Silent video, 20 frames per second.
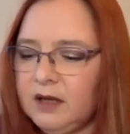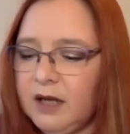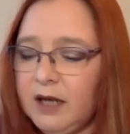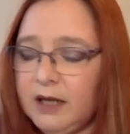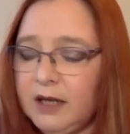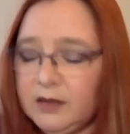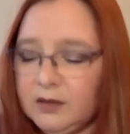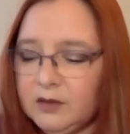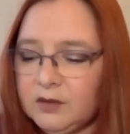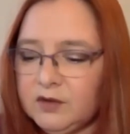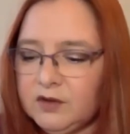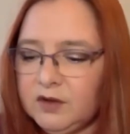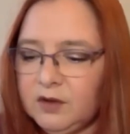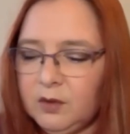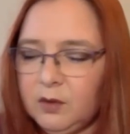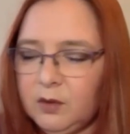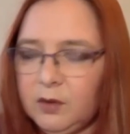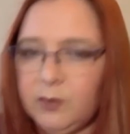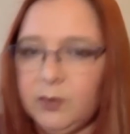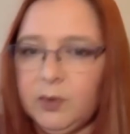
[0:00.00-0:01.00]
and also
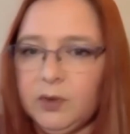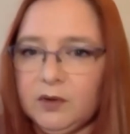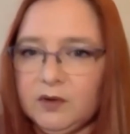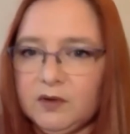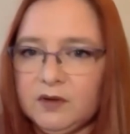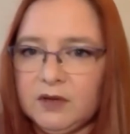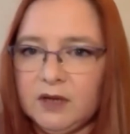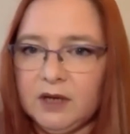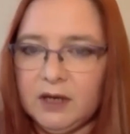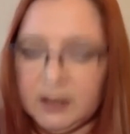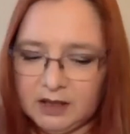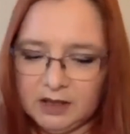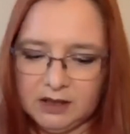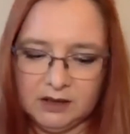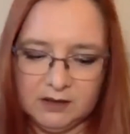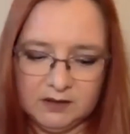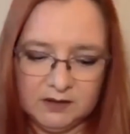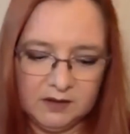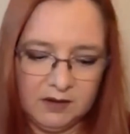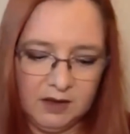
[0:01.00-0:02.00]
with most eye
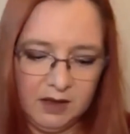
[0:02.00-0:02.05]
colours.